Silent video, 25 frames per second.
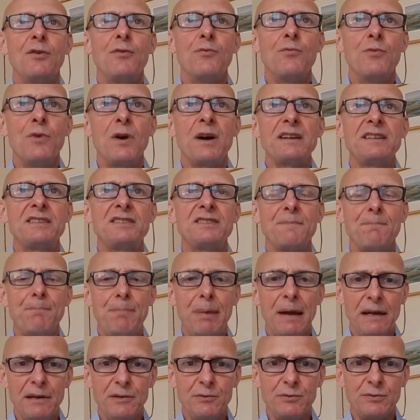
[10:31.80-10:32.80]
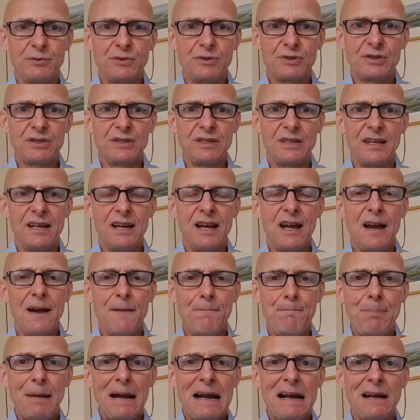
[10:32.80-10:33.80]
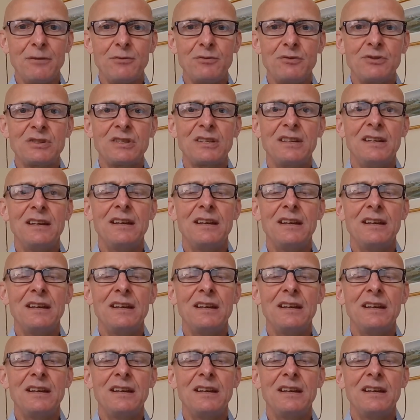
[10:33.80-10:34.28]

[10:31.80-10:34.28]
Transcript: write a post about